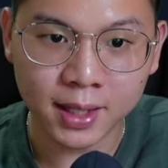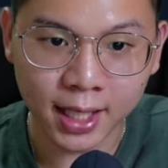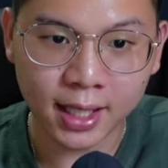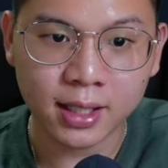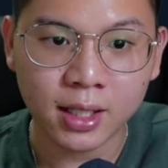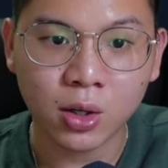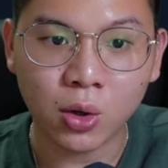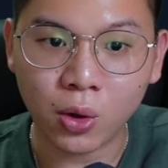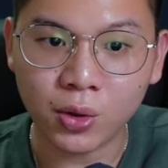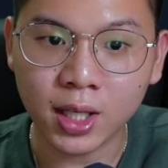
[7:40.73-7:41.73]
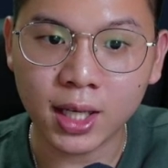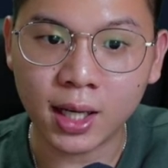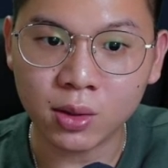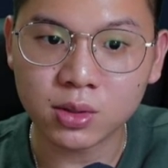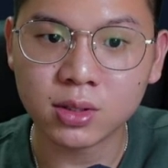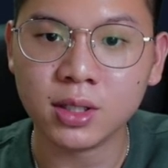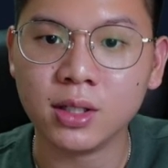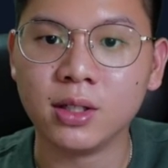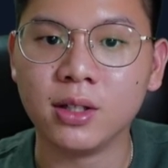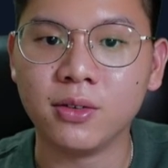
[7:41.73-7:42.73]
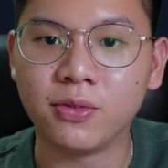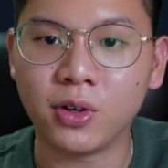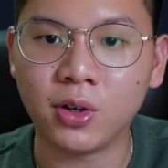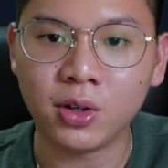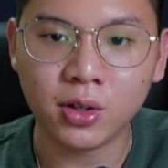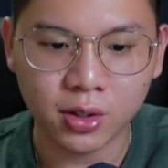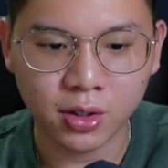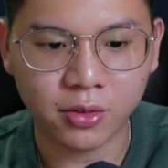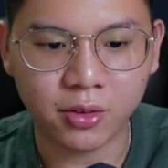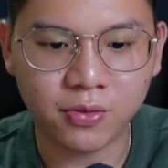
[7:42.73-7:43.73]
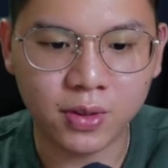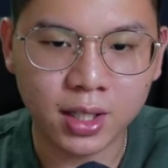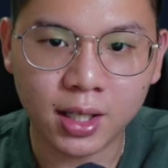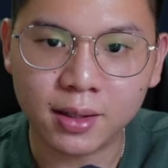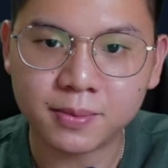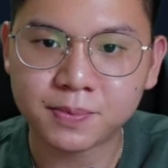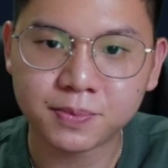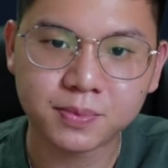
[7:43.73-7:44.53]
take Cornet out for Rafinha.